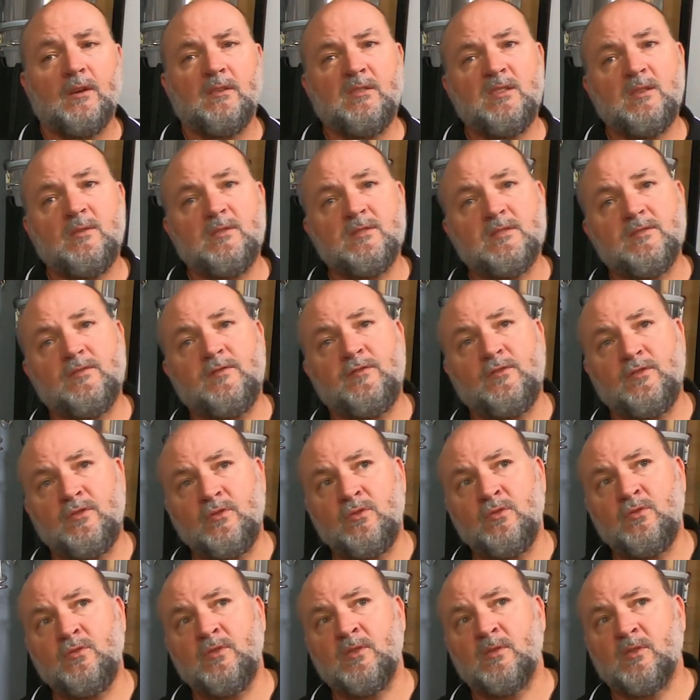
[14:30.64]
There's a
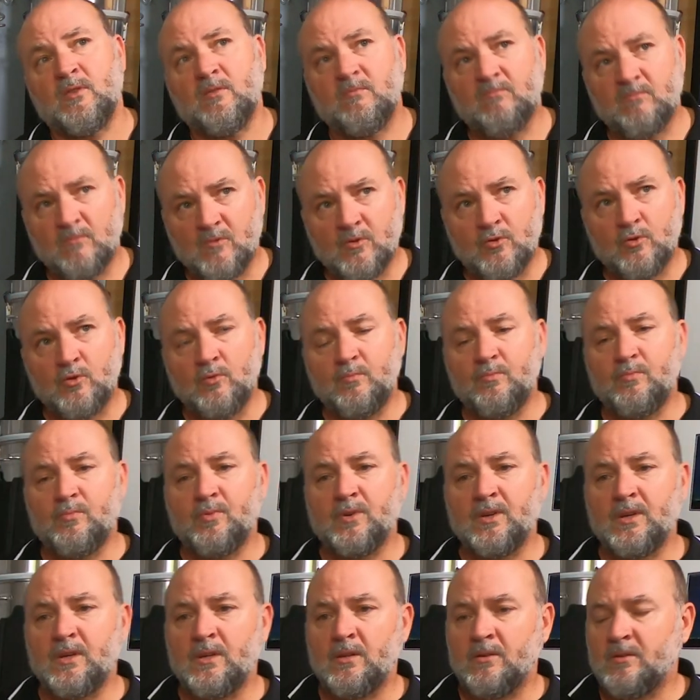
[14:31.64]
few that could
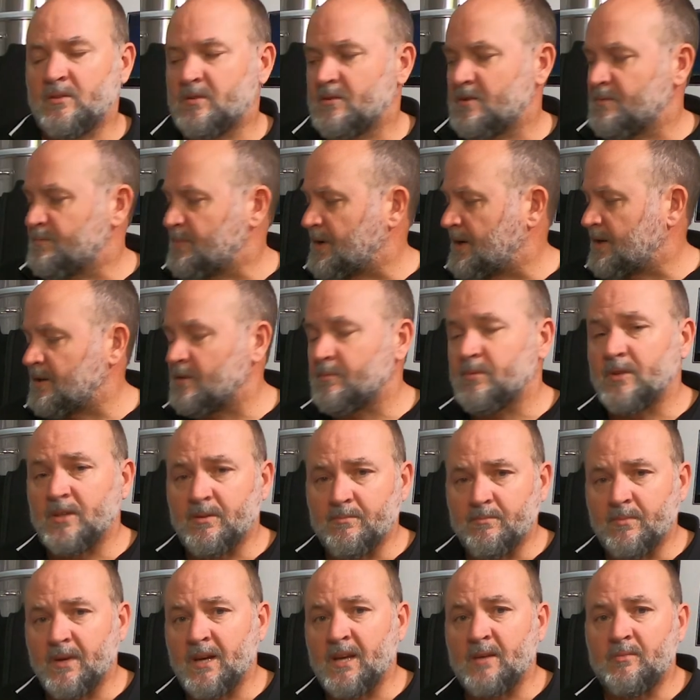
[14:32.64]
be
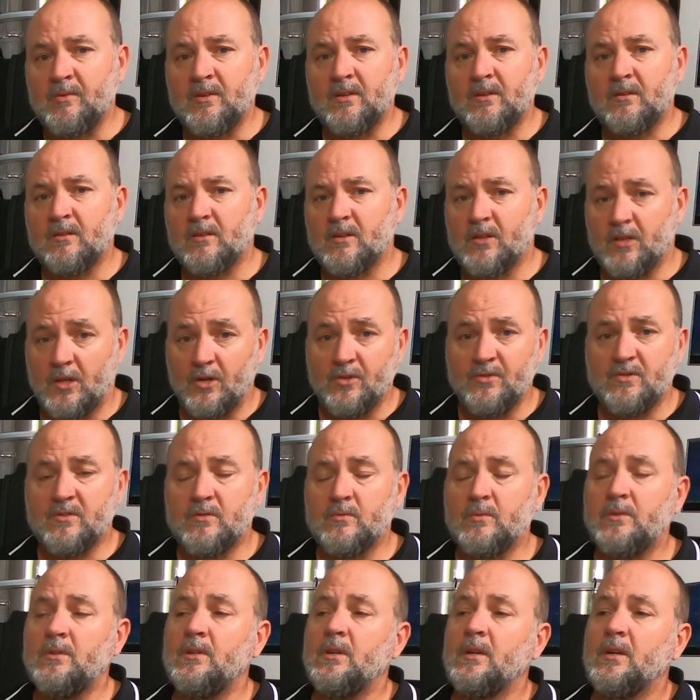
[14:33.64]
debatably maybe close
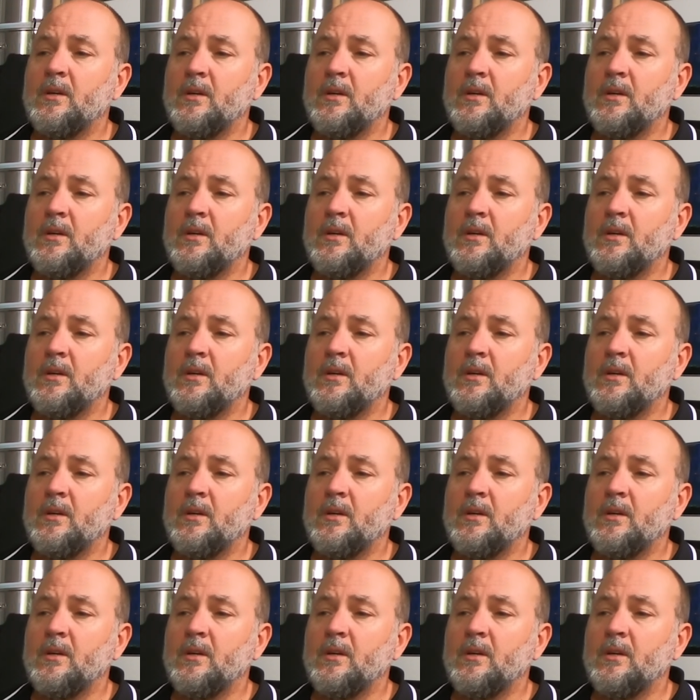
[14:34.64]
to it.